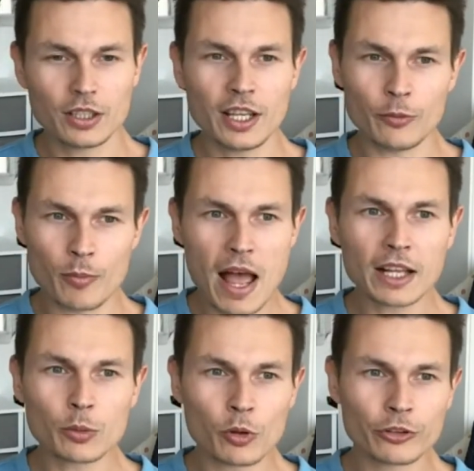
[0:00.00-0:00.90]
If
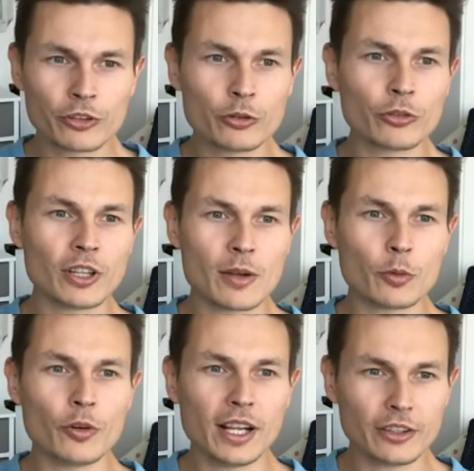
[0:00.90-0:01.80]
Marketing Monster doesn't have a
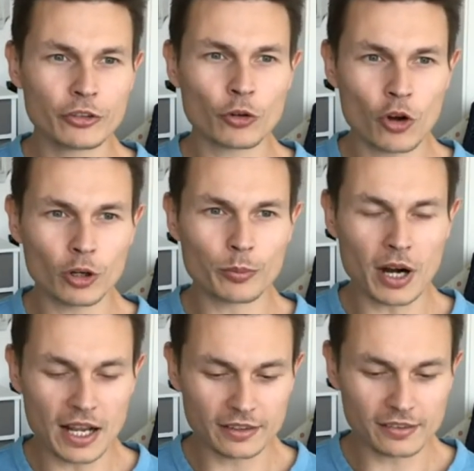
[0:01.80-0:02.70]
really strong
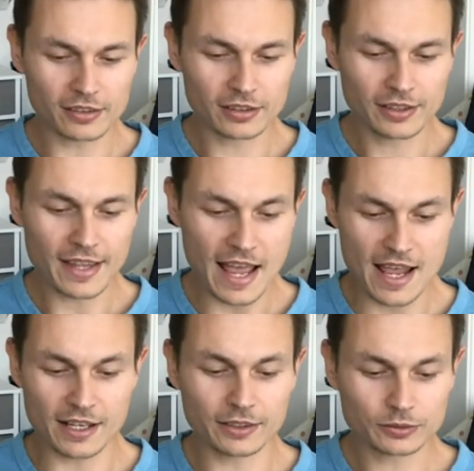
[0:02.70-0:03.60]
brand,
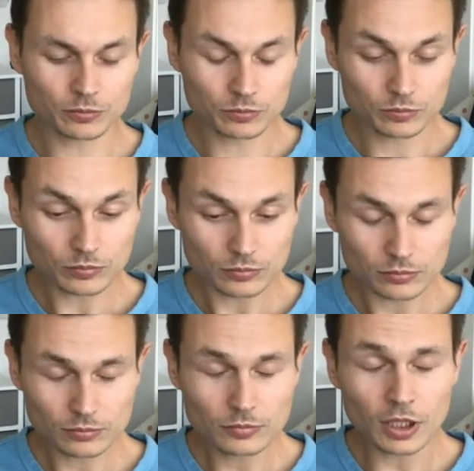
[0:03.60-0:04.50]
then
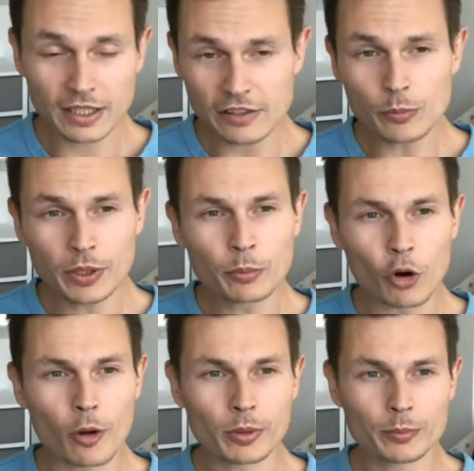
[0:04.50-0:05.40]
that's a big
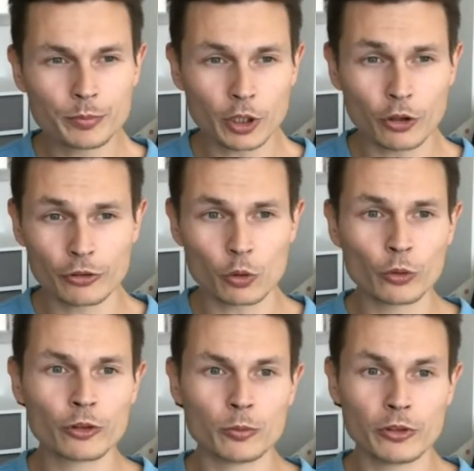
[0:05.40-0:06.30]
problem, because
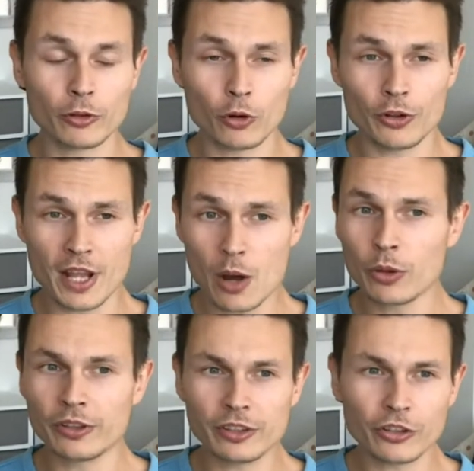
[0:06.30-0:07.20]
customers are now
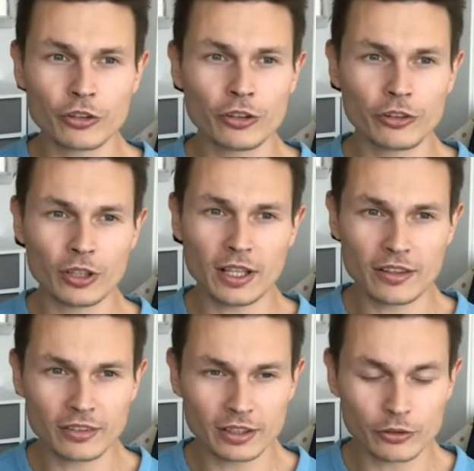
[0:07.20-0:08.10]
conditioned to
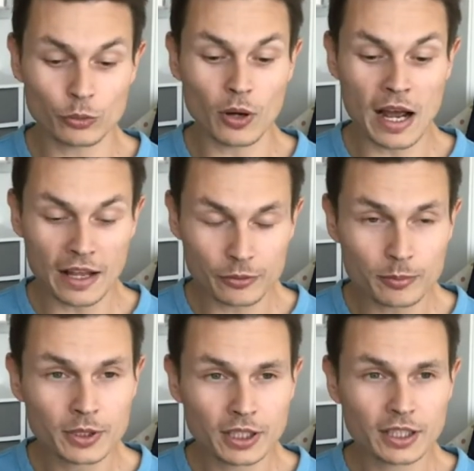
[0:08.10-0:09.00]
listening to
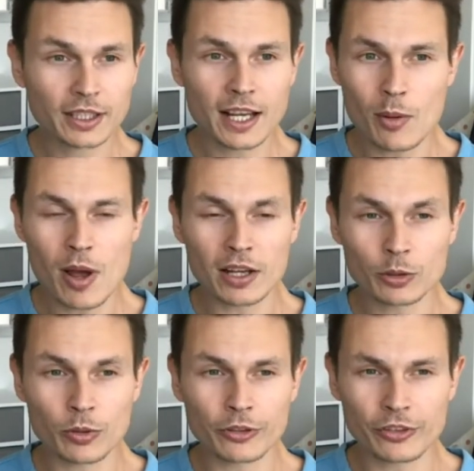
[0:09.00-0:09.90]
Adam at
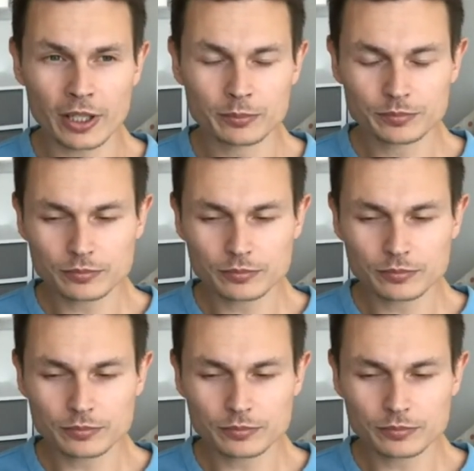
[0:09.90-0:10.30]
Marketing Monster.